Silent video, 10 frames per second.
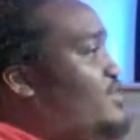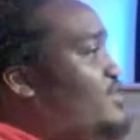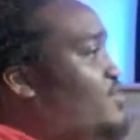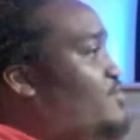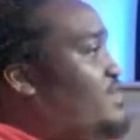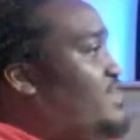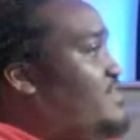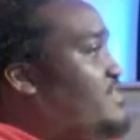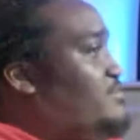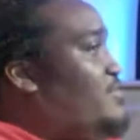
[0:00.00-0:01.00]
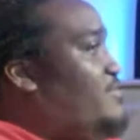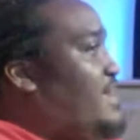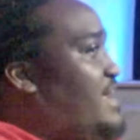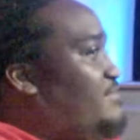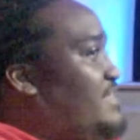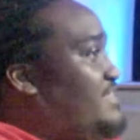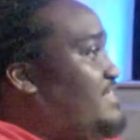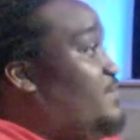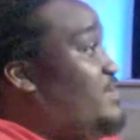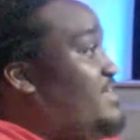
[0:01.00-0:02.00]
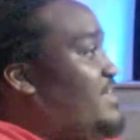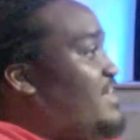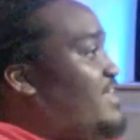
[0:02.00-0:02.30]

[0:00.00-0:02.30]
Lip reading: you know, we lived in this apartment complex, and we